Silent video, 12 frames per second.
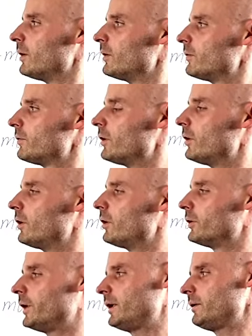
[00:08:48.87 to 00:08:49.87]

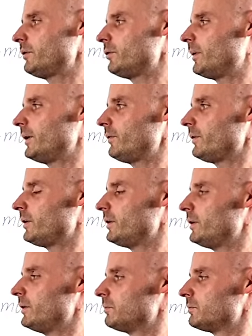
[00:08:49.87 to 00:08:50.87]
So then you
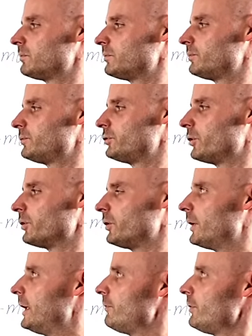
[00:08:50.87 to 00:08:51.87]
basically should
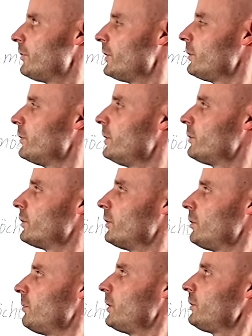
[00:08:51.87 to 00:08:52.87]
know everything you need to know
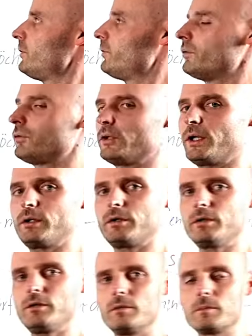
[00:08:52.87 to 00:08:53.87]
about these two
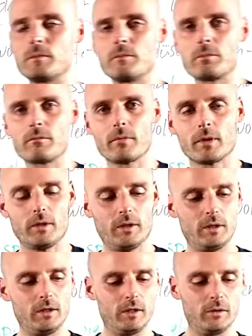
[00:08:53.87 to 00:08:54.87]
connectors.
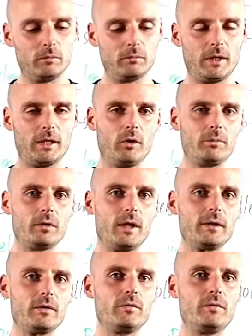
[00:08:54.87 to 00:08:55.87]
I hope you
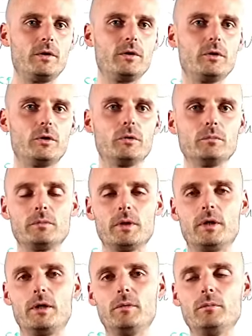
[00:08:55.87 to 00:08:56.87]
liked this video.
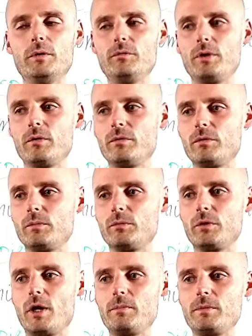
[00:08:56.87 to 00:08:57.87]
If you haven't
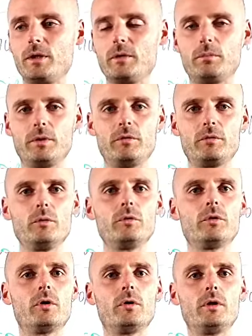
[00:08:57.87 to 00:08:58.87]
subscribed yet, please do
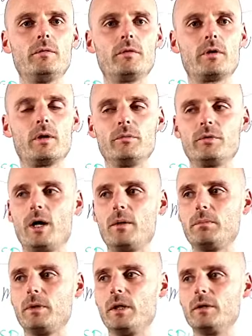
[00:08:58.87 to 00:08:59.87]
so, leave a thumbs
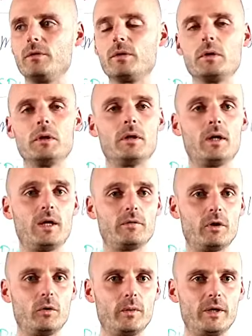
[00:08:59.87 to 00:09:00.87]
up, and as
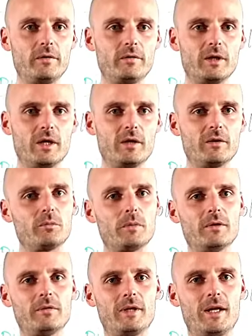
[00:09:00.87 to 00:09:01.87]
always, yeah, it's
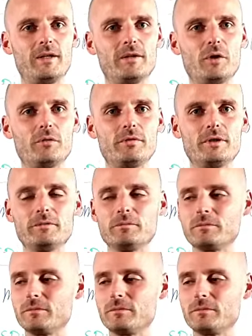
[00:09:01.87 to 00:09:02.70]
my standard offer.